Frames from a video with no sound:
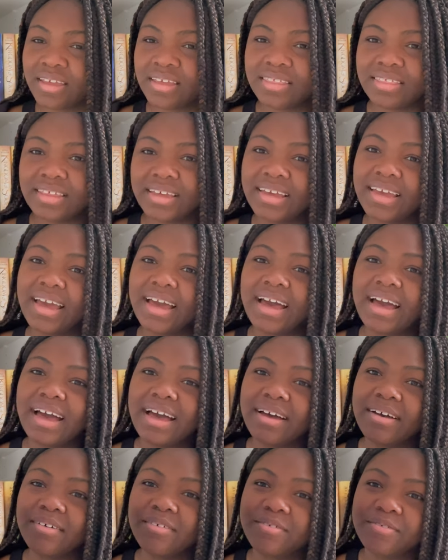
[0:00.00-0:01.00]
They
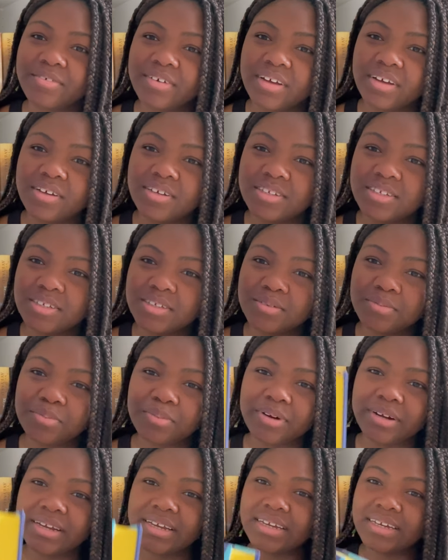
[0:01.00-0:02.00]
have
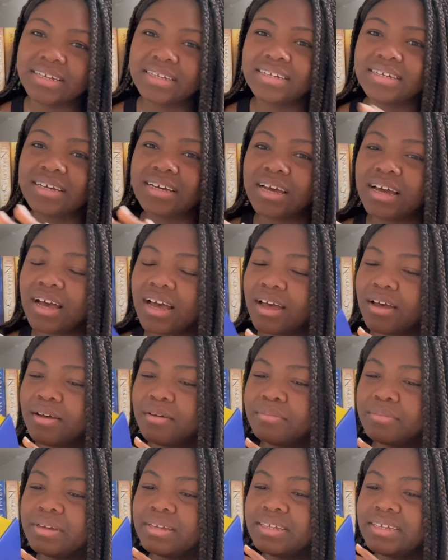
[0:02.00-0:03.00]
sprayed
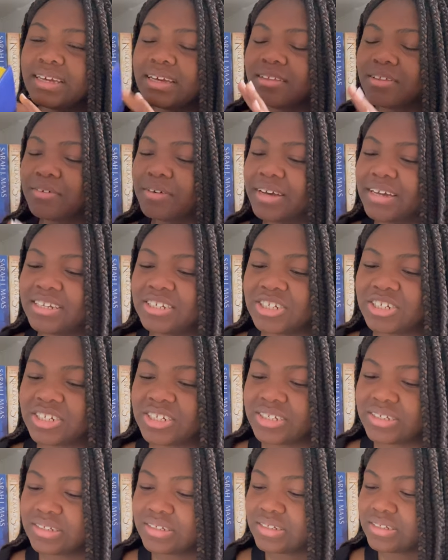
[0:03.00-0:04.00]
um, yellow
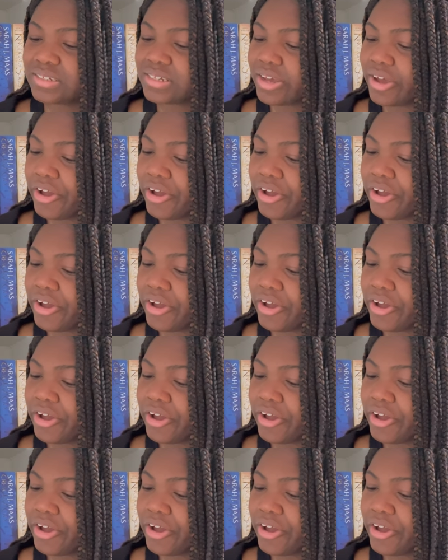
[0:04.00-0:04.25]
edges.